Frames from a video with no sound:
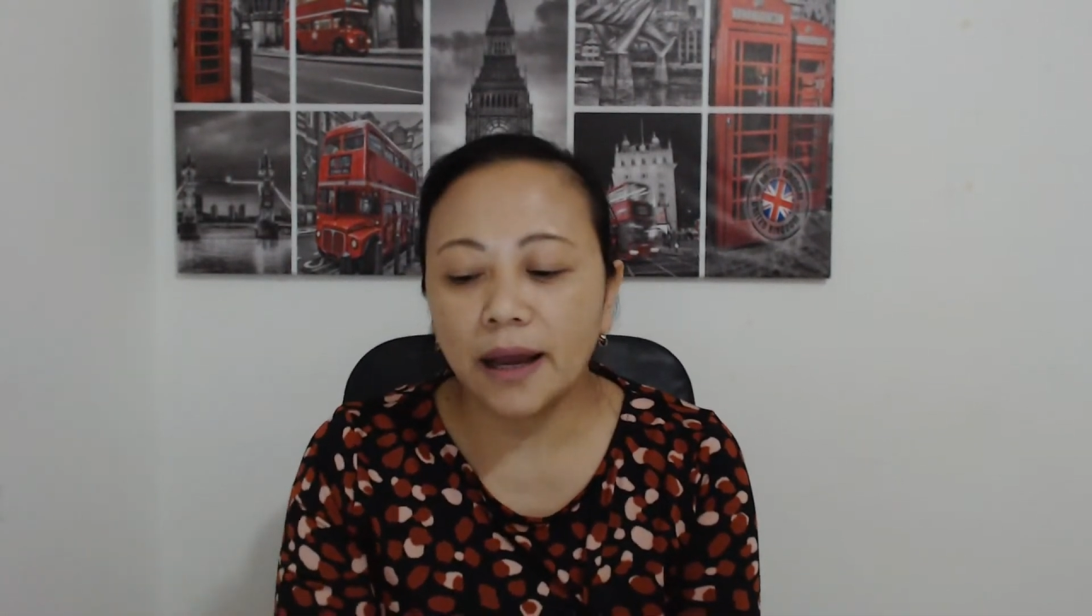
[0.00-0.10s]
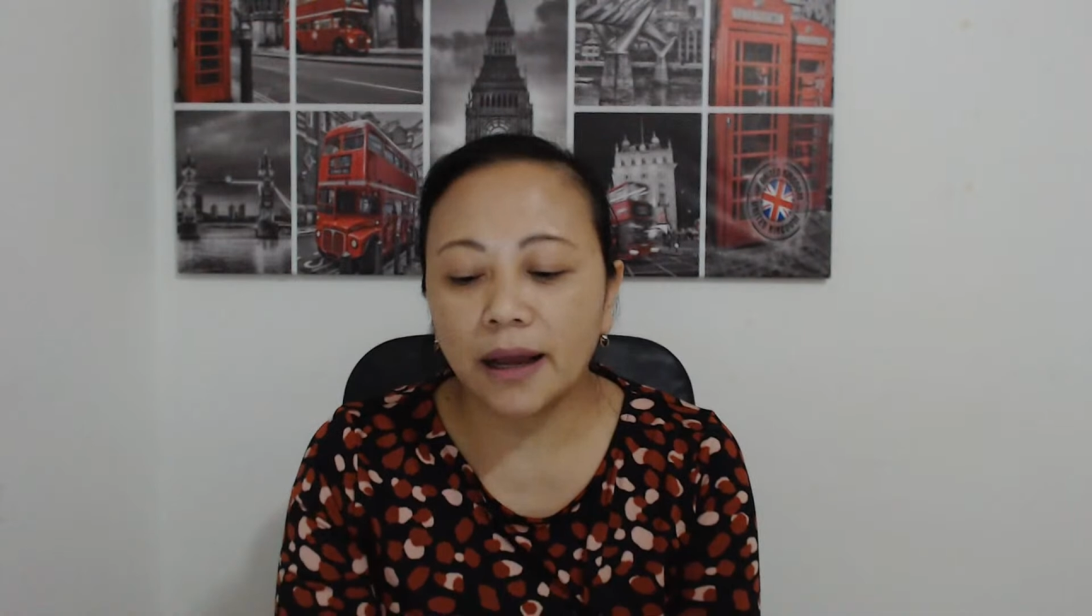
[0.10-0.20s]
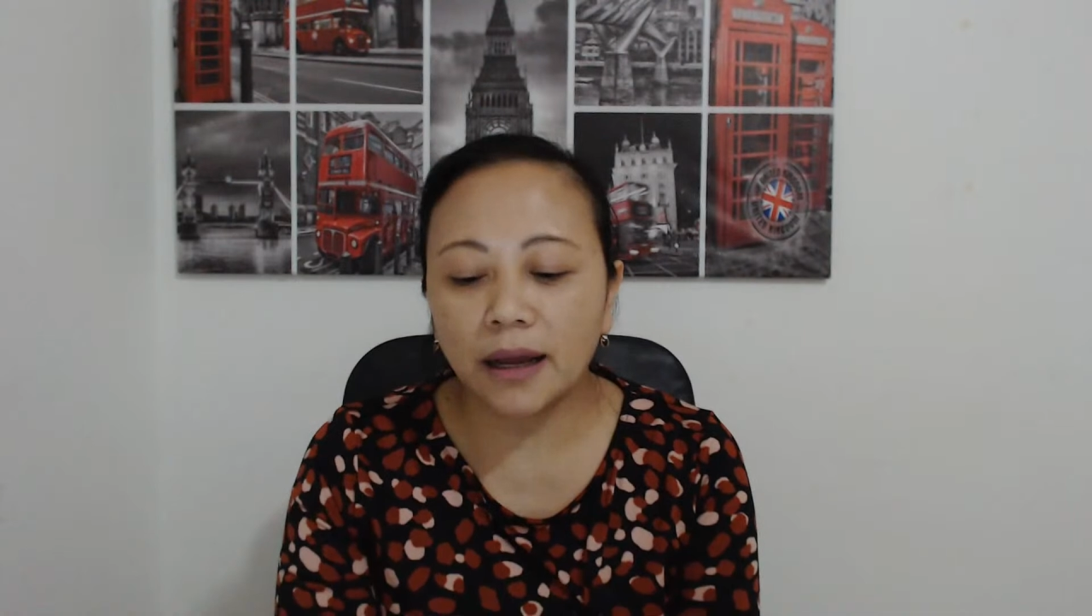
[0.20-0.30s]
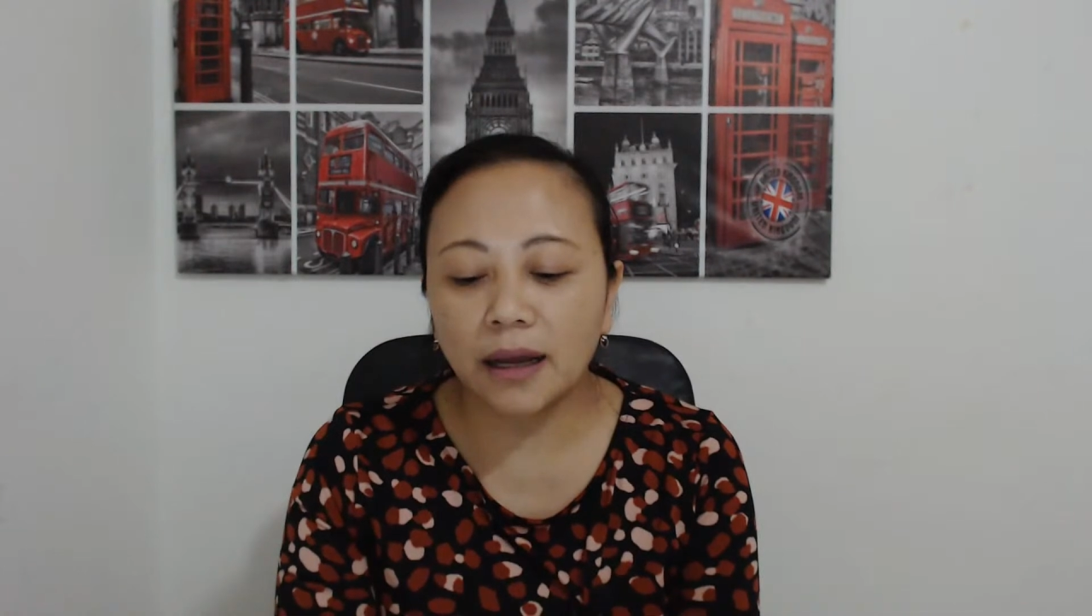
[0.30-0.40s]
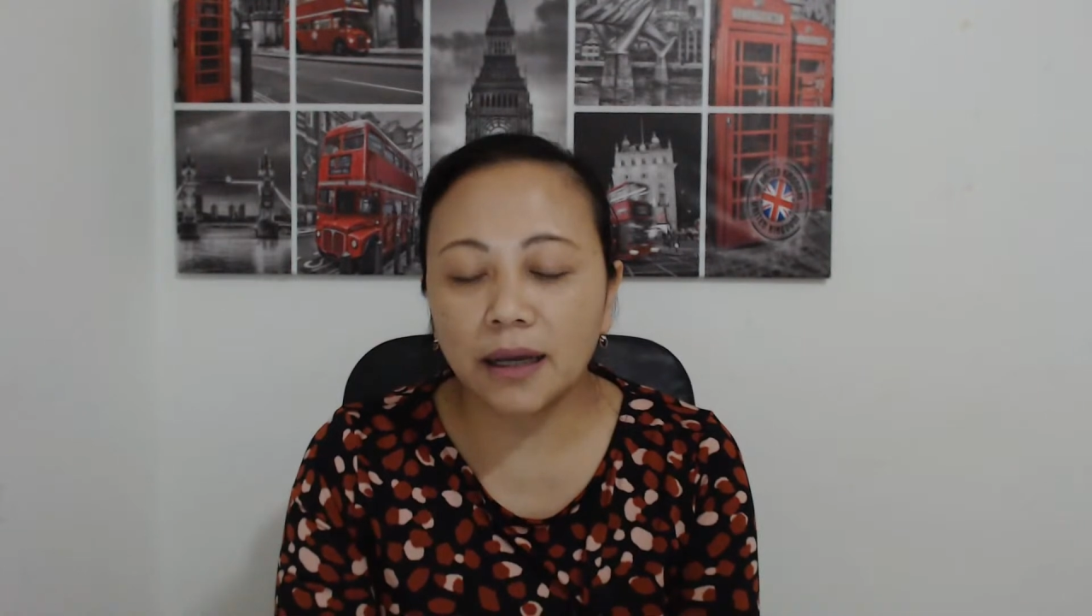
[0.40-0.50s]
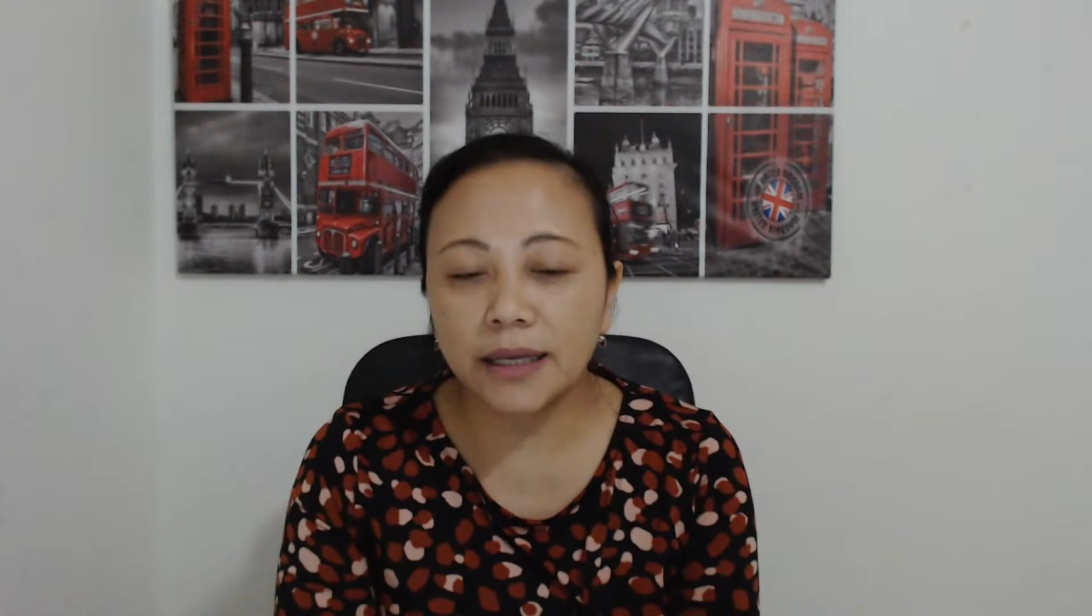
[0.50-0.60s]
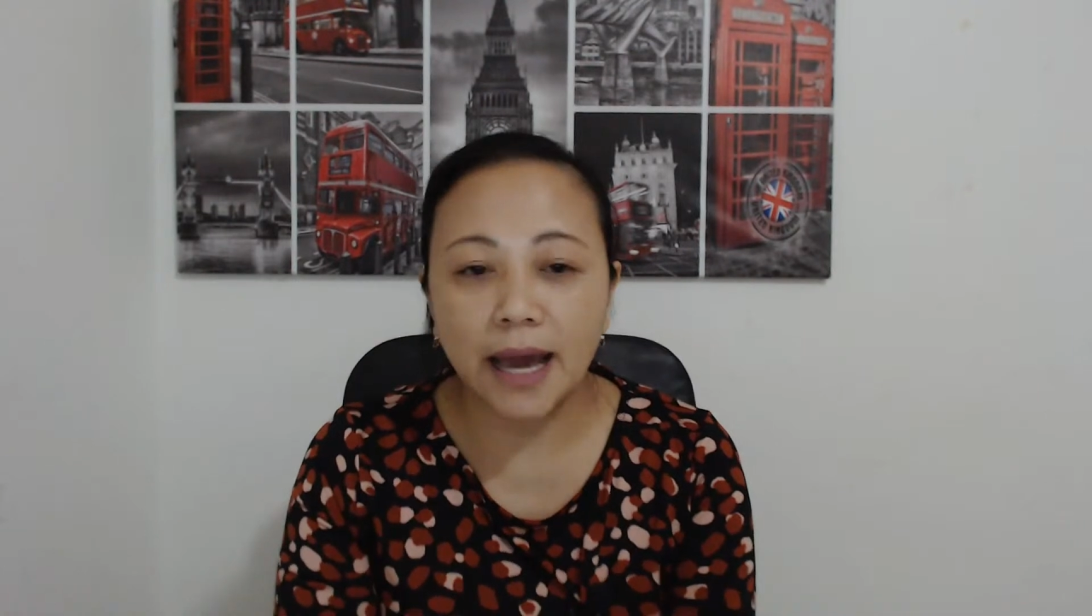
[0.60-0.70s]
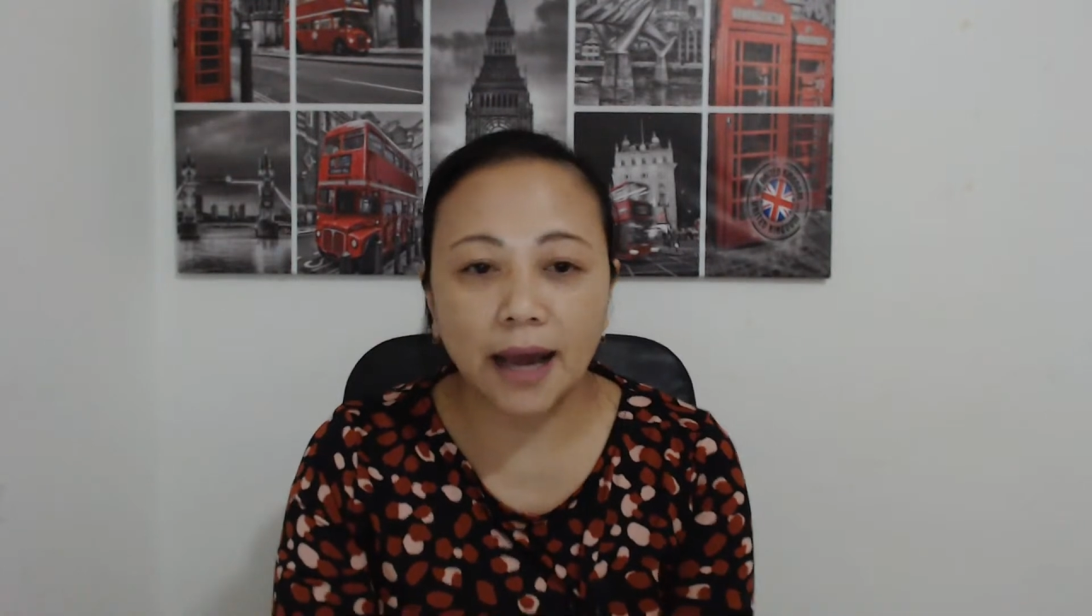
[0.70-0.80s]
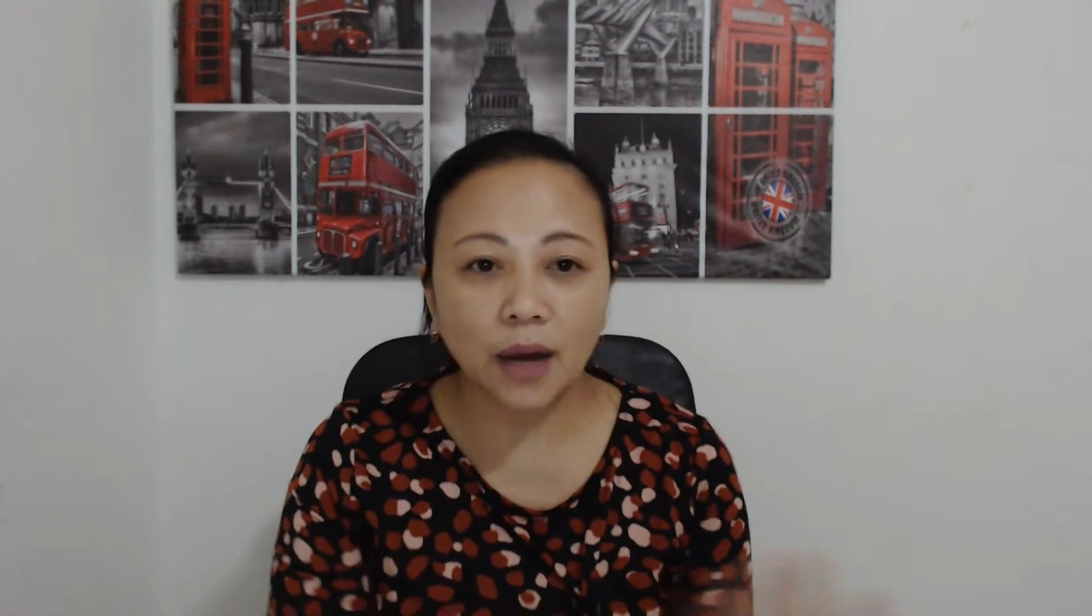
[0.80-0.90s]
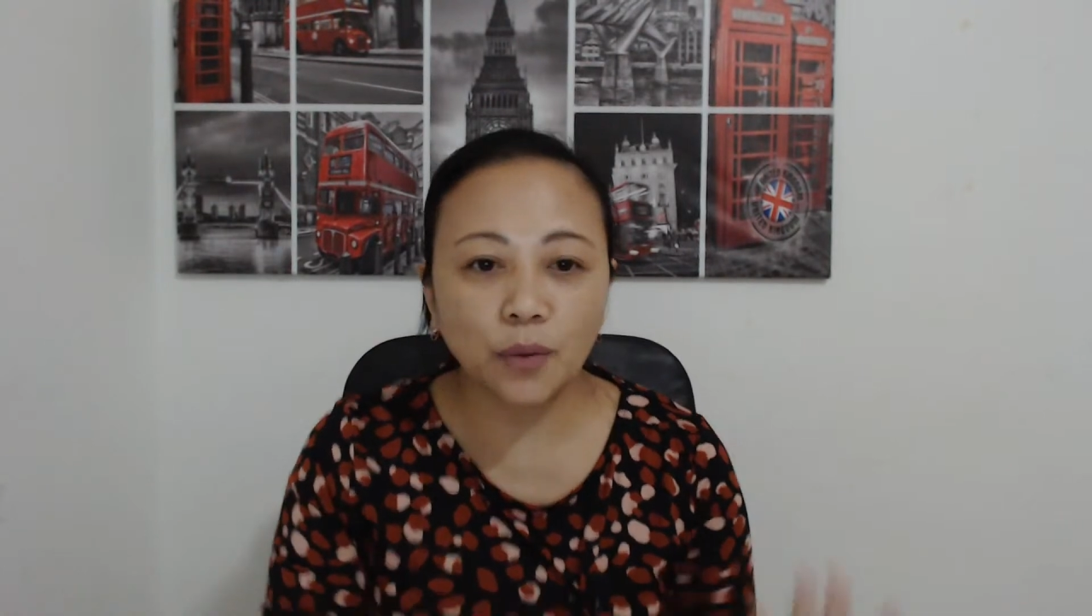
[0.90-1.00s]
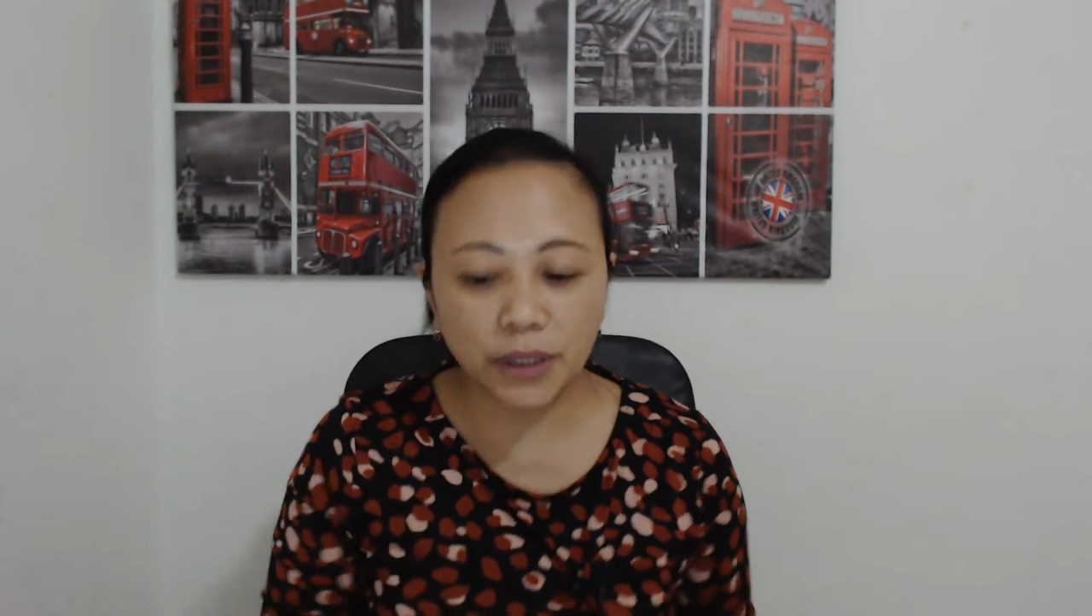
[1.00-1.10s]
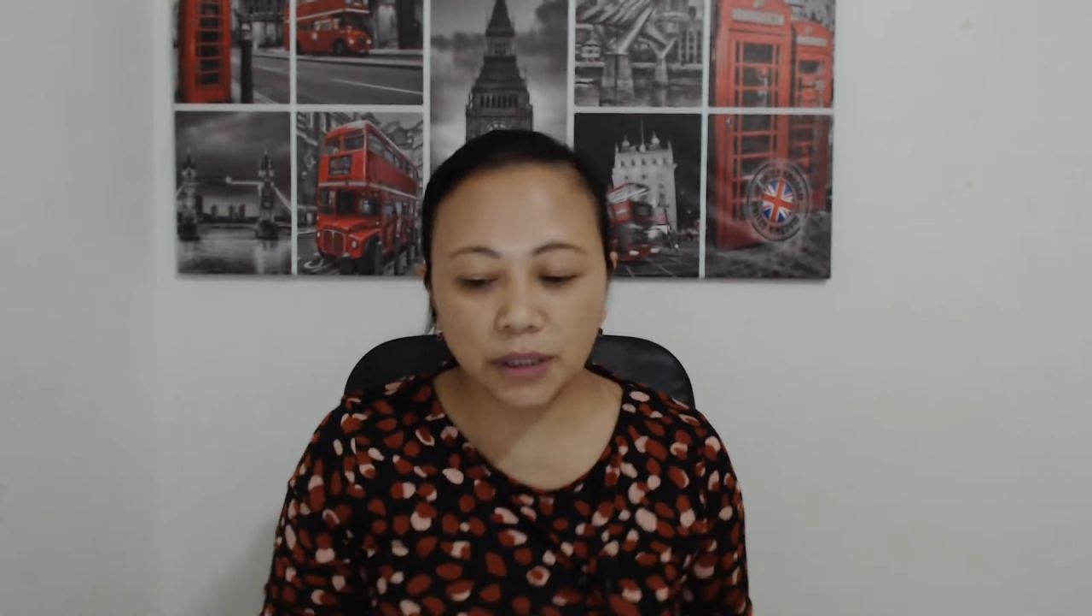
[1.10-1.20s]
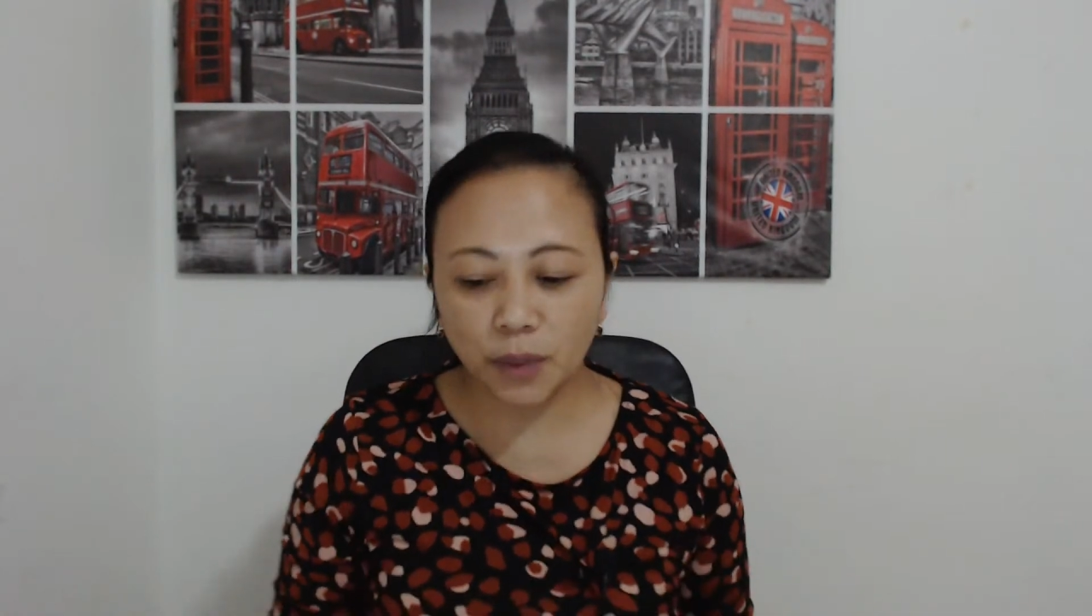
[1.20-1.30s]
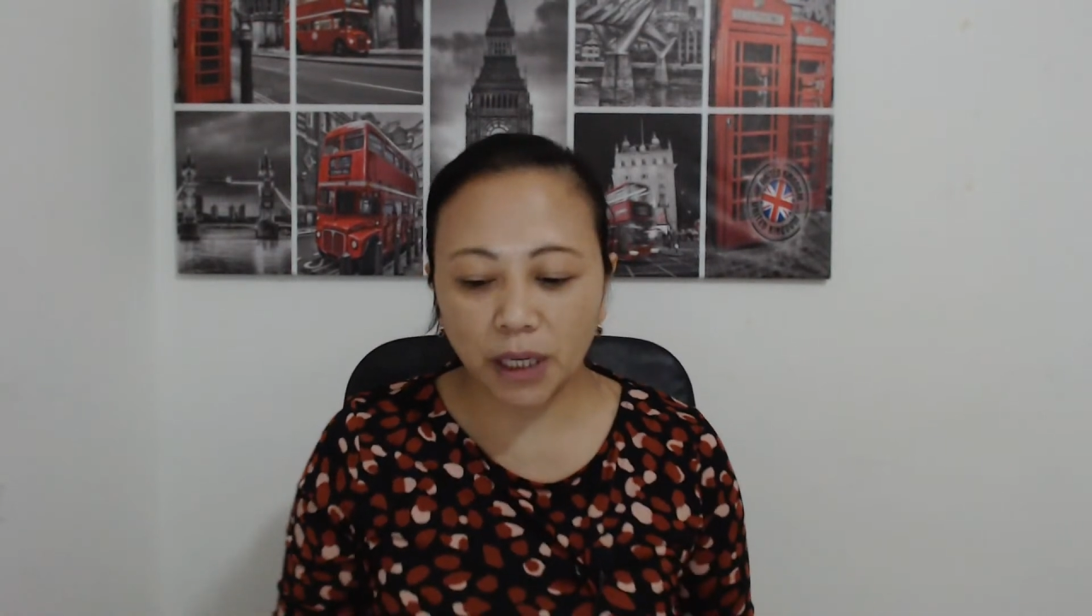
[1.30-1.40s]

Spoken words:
what